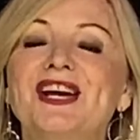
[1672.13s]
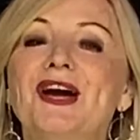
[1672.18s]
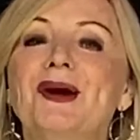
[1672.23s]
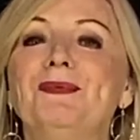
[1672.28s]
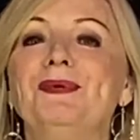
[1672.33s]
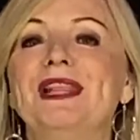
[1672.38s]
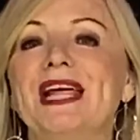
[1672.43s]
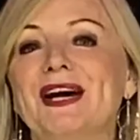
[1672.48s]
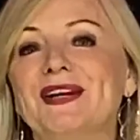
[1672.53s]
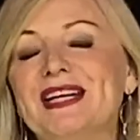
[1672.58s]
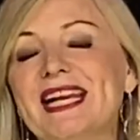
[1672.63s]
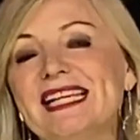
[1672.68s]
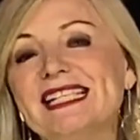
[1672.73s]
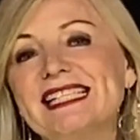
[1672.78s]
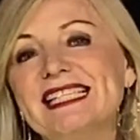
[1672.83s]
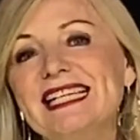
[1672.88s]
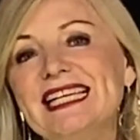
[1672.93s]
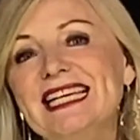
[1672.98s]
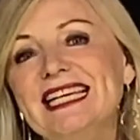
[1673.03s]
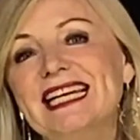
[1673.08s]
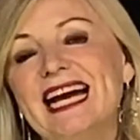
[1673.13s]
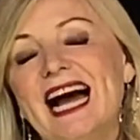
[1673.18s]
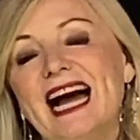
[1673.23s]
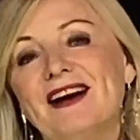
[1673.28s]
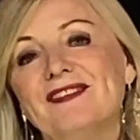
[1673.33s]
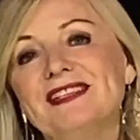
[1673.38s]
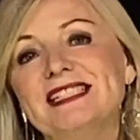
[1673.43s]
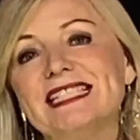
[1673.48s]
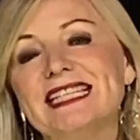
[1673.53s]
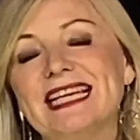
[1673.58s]
without necessarily
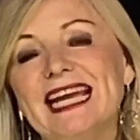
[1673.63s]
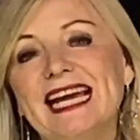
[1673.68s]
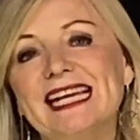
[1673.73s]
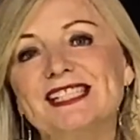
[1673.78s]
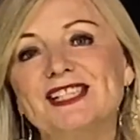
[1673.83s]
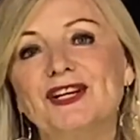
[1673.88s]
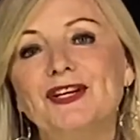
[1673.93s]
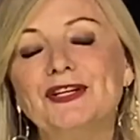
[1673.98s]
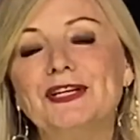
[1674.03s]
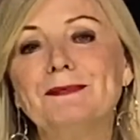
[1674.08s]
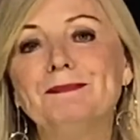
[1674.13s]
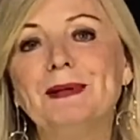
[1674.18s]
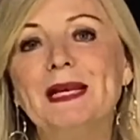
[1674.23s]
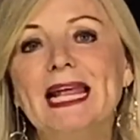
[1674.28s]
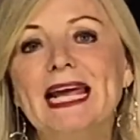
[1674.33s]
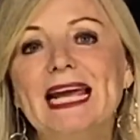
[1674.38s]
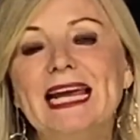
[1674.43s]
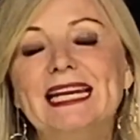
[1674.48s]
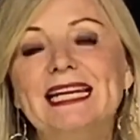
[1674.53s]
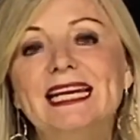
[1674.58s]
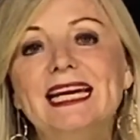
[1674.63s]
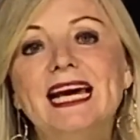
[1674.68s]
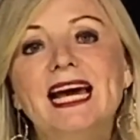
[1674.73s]
having to get on a plane.